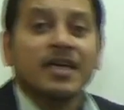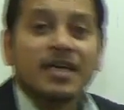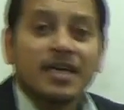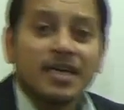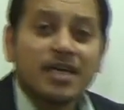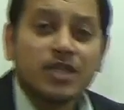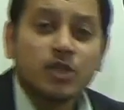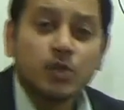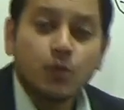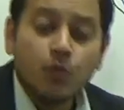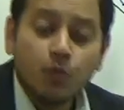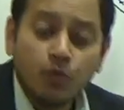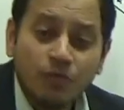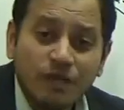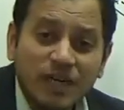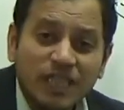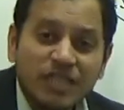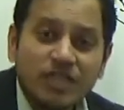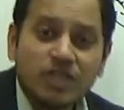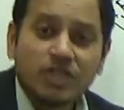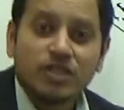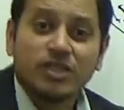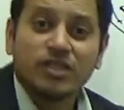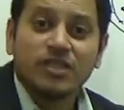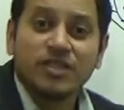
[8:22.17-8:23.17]
is
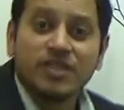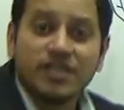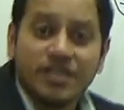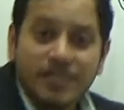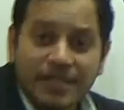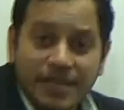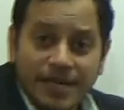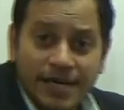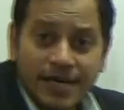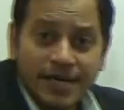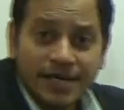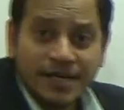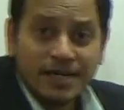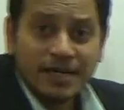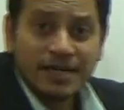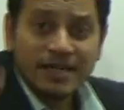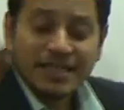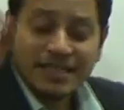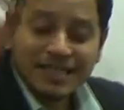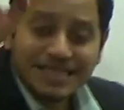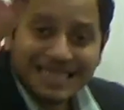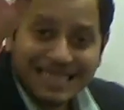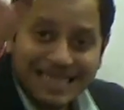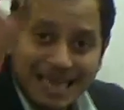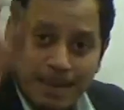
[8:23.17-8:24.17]
which state
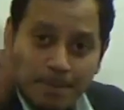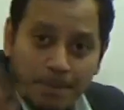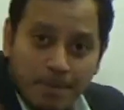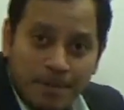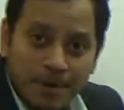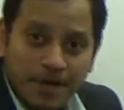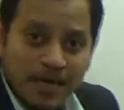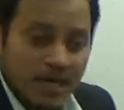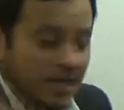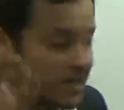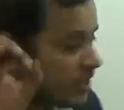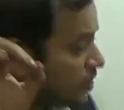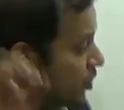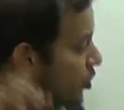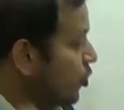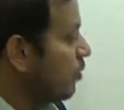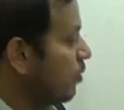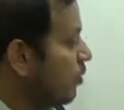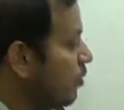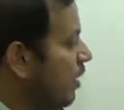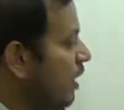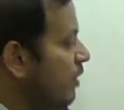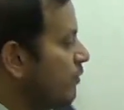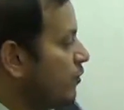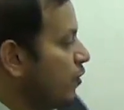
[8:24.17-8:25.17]
separates
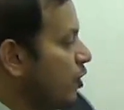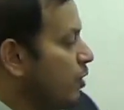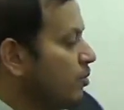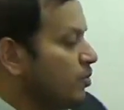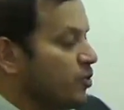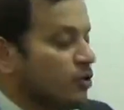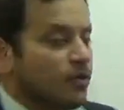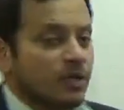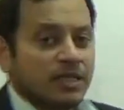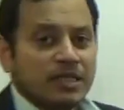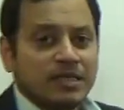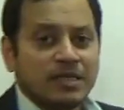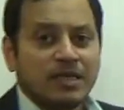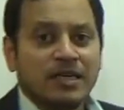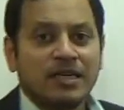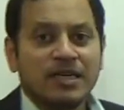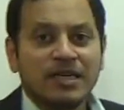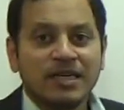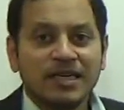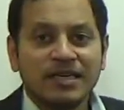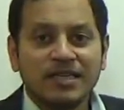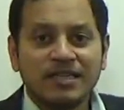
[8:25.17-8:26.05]
Cuba from USA?